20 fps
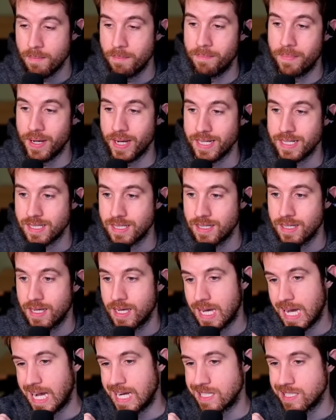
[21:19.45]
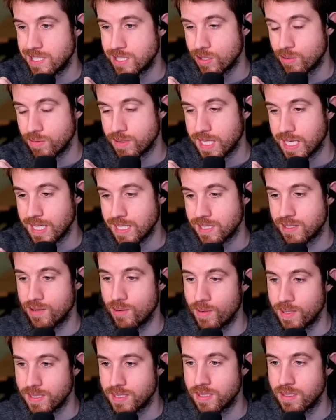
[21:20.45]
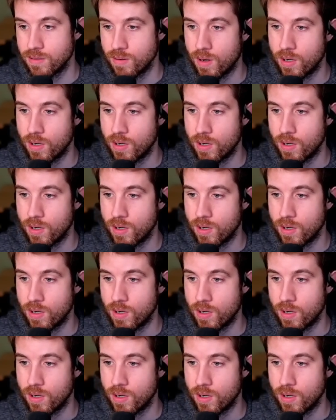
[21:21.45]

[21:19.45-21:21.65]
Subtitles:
but I just don't think it's going to